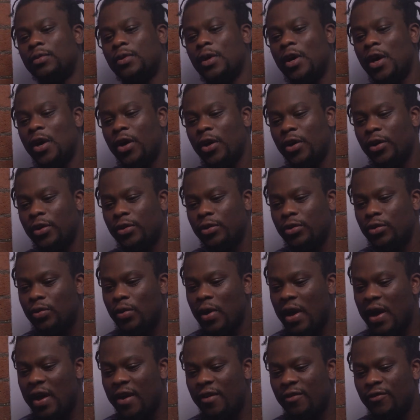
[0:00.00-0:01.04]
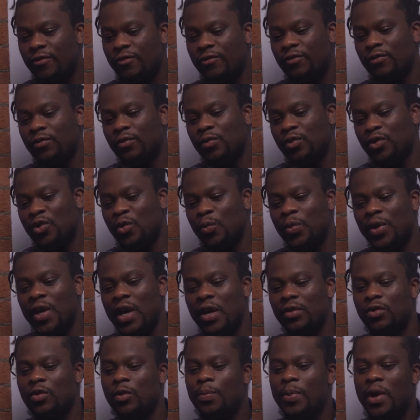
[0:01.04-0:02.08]
So we
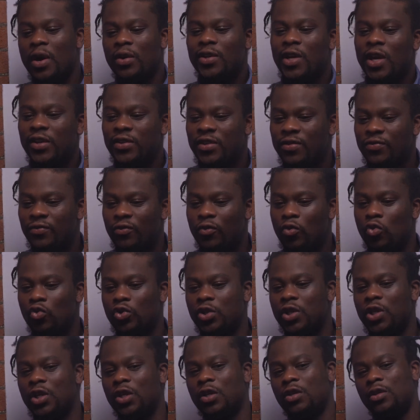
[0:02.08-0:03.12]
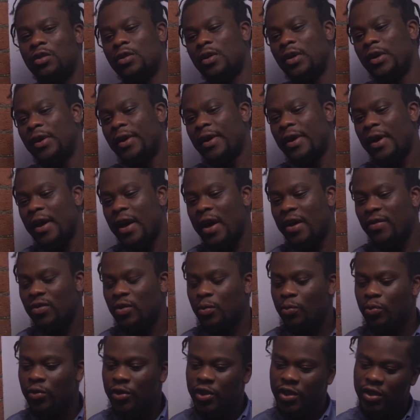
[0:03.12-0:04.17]
get to about 1914, and
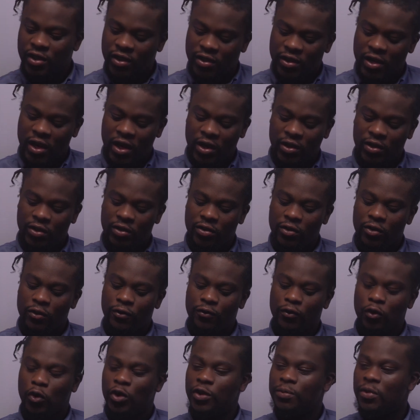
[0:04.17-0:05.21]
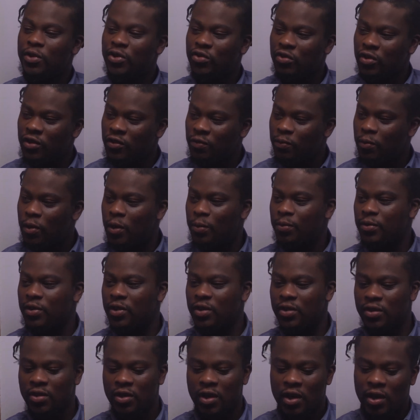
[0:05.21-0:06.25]
the British decide, for administrative
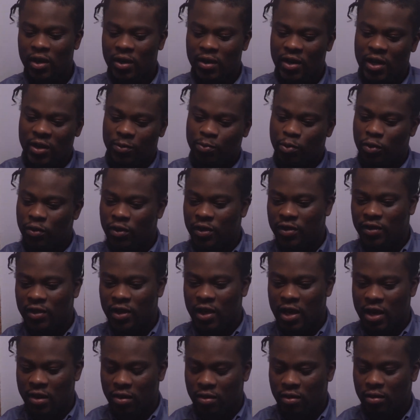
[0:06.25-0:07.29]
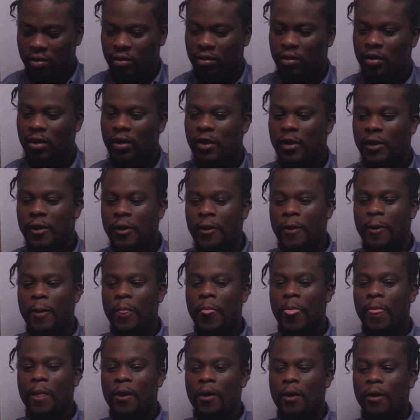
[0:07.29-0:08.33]
purposes, let's put this together.
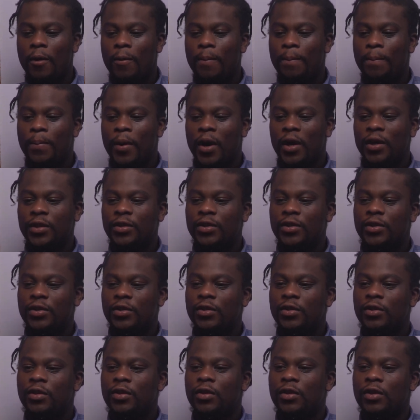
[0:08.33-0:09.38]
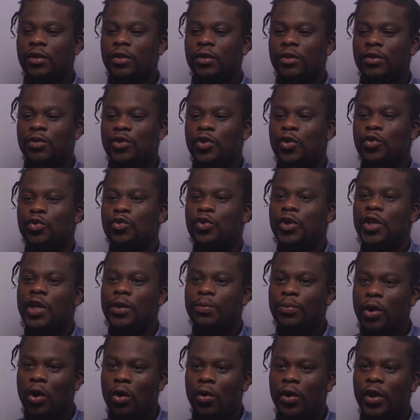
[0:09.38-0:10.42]
But so you
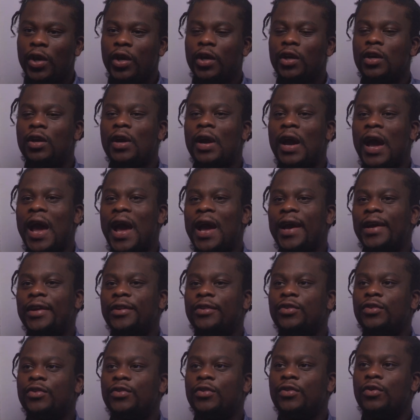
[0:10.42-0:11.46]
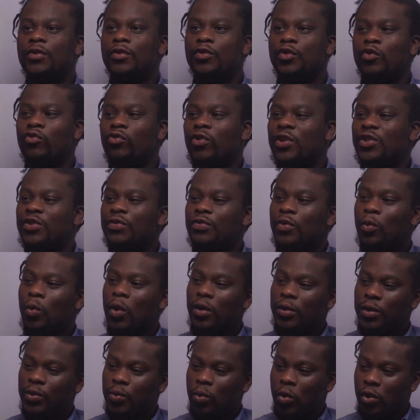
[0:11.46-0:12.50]
keep going, and the rest of the
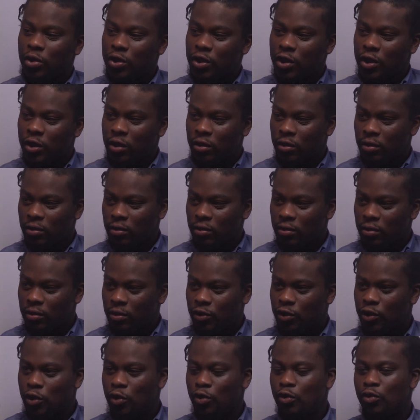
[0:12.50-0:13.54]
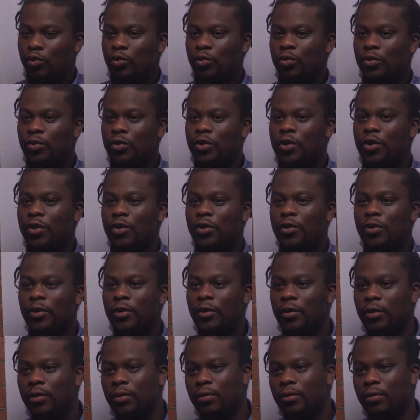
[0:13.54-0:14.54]
world is watching. So the